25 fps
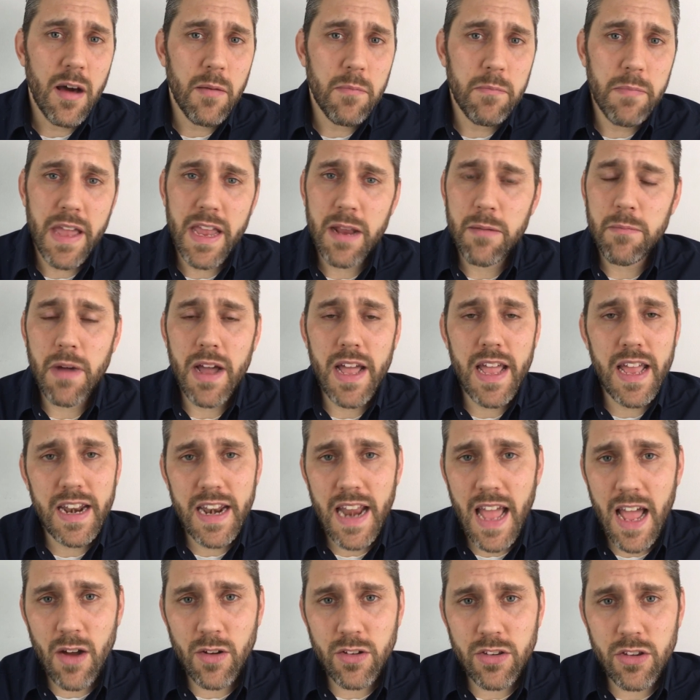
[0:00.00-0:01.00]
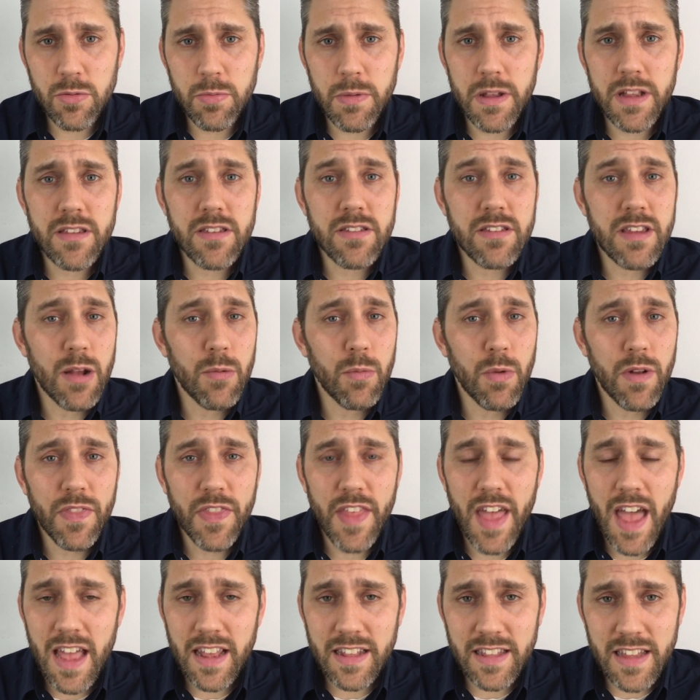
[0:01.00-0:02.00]
made my announcements, said
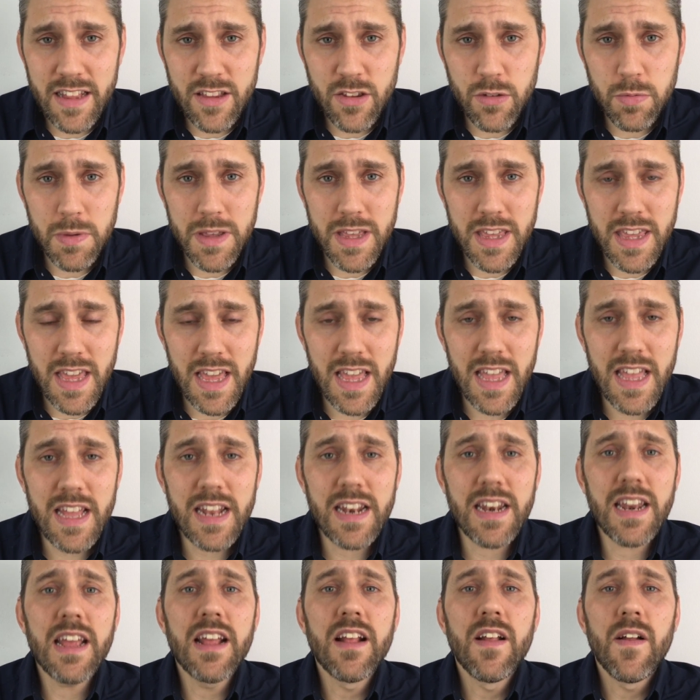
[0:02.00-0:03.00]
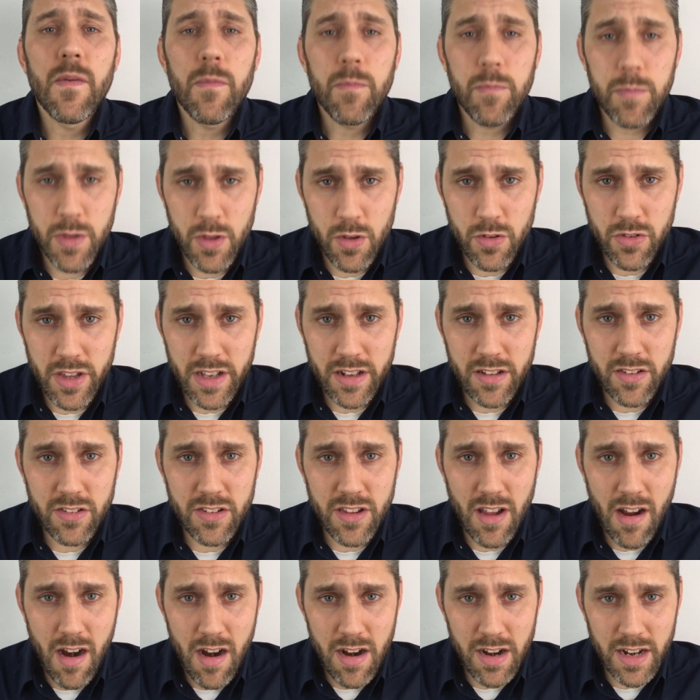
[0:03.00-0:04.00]
with that, let's begin. Music
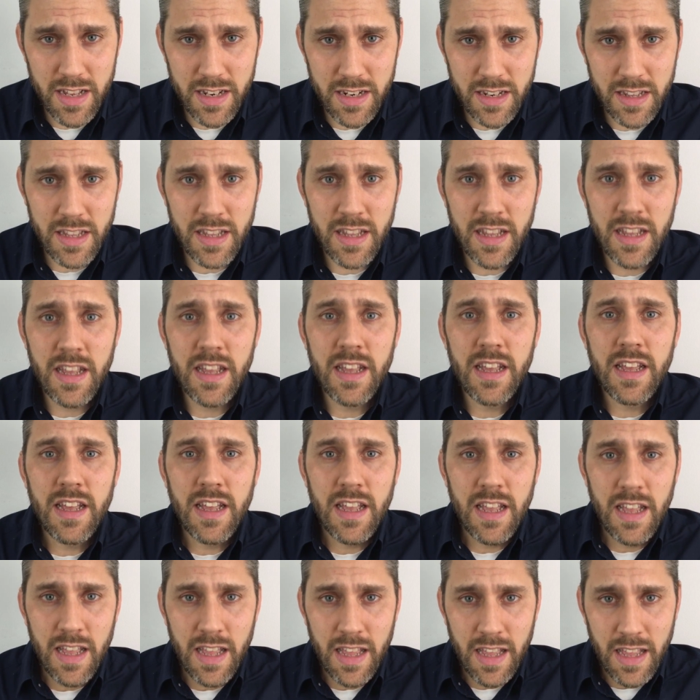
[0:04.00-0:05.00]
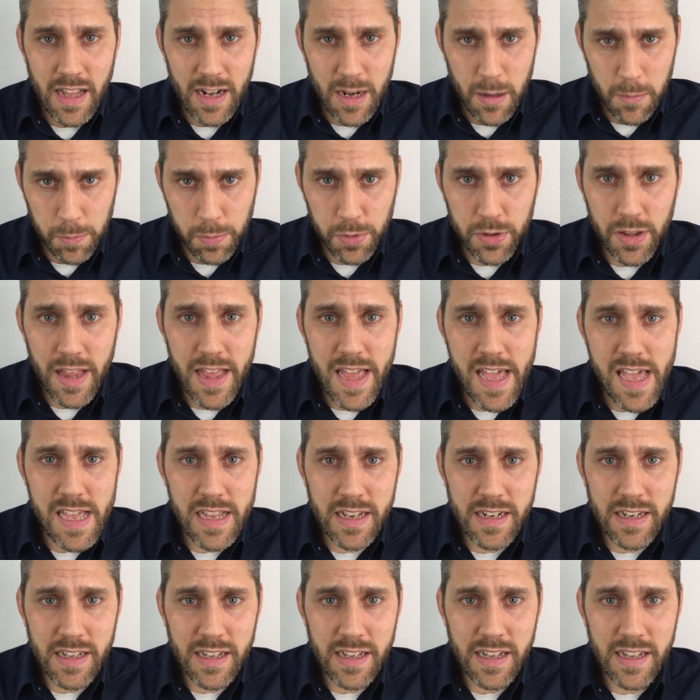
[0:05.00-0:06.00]
started, and it
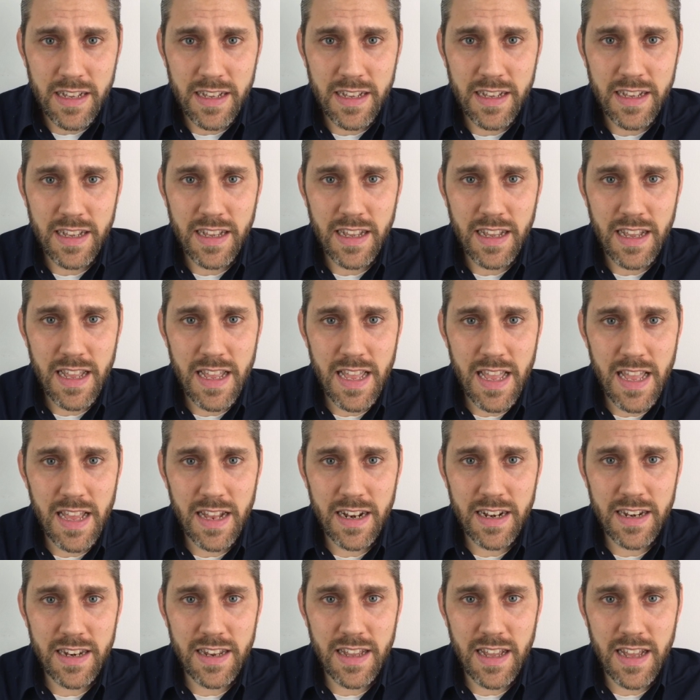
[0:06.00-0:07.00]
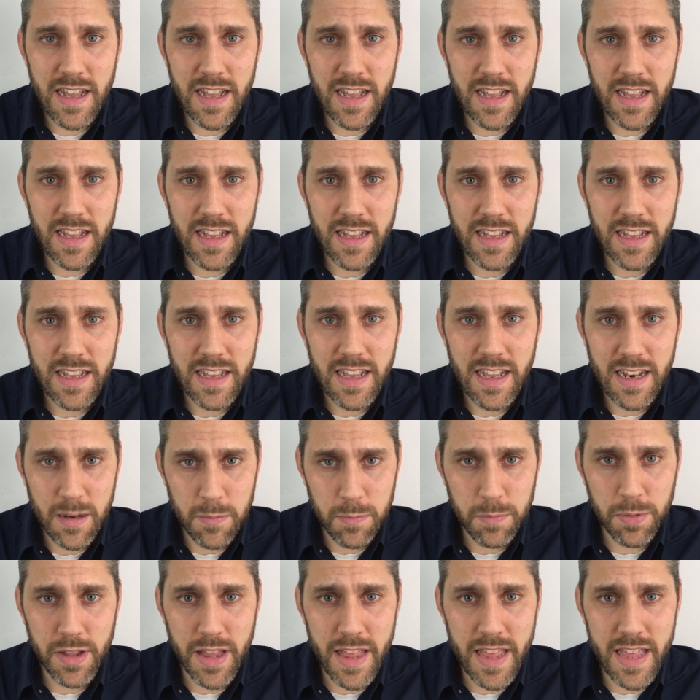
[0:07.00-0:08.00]
played, and
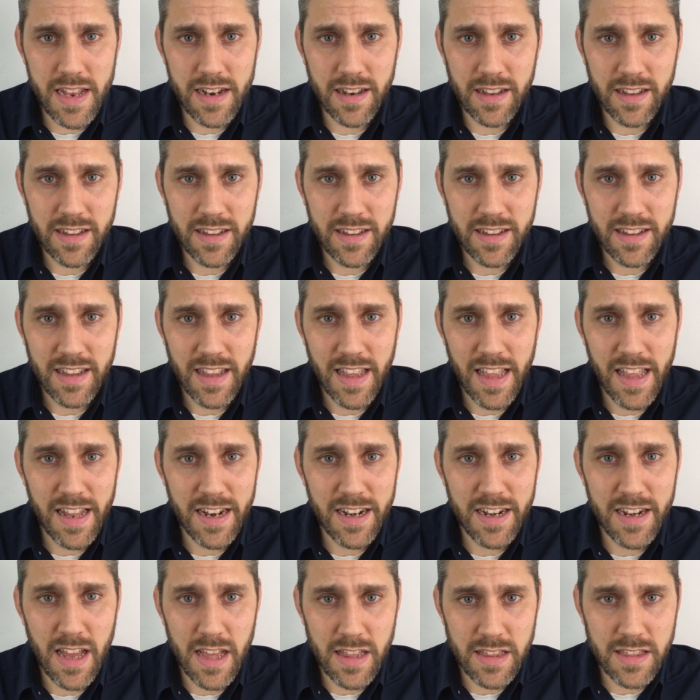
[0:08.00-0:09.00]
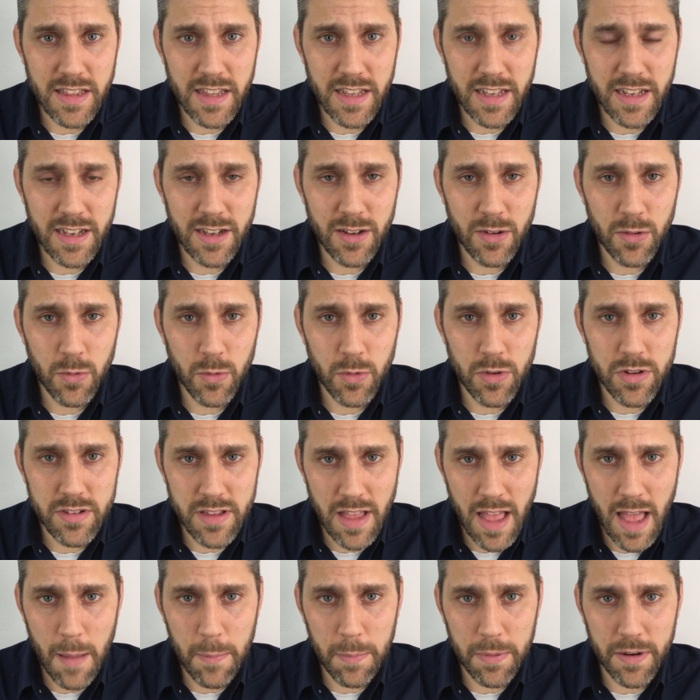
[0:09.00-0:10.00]
it played, and nothing
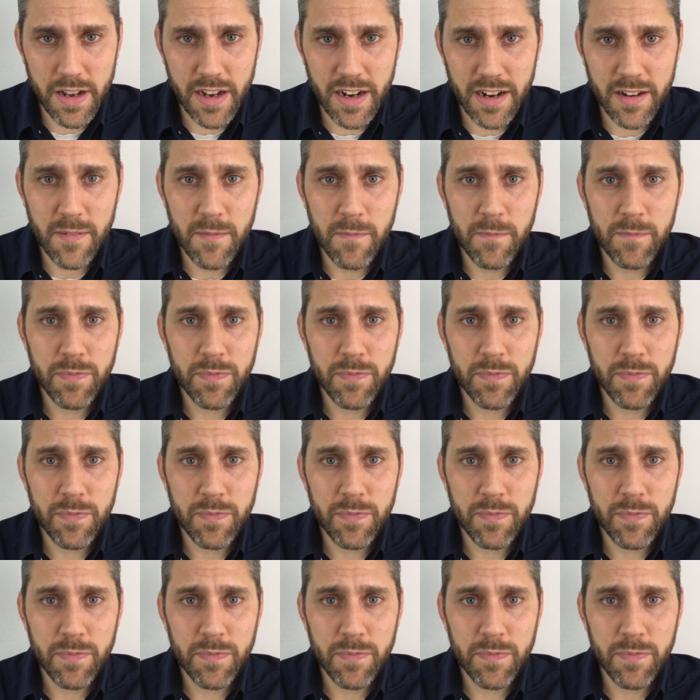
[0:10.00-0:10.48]
was happening.